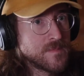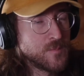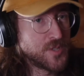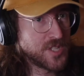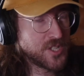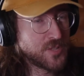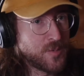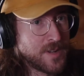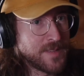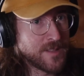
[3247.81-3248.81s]
Was this
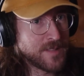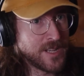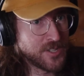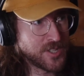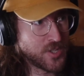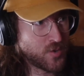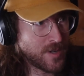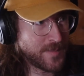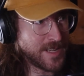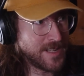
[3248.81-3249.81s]
one of the other things on the
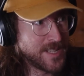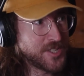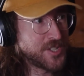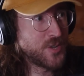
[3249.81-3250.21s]
trivia list you